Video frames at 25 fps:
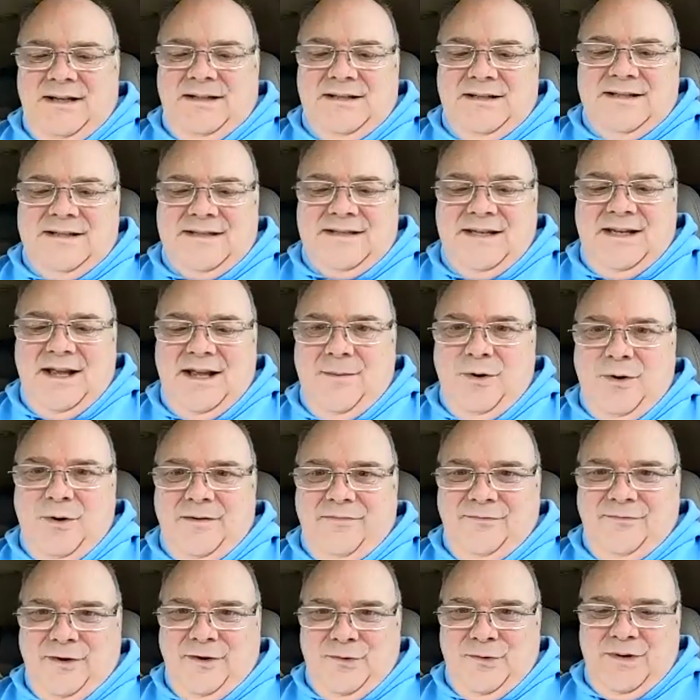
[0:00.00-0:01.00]
I'm on a phone
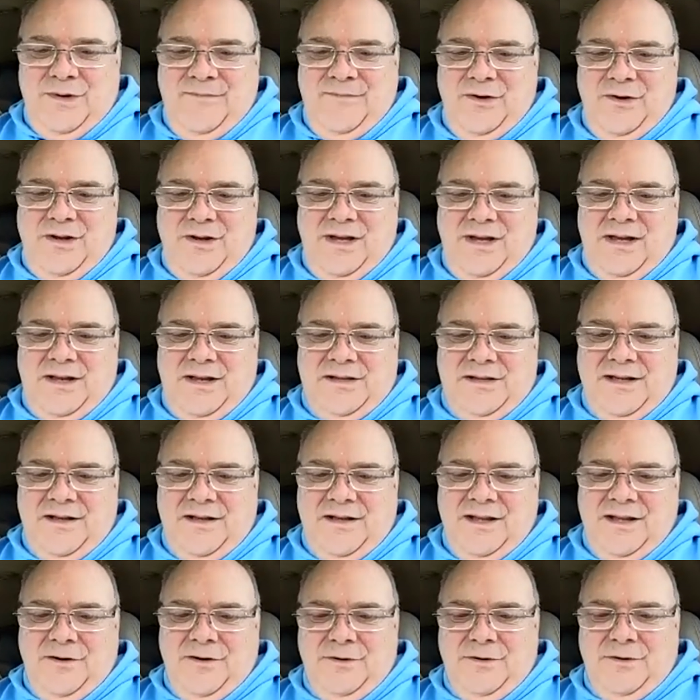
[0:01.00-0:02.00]
if you can't tell it already.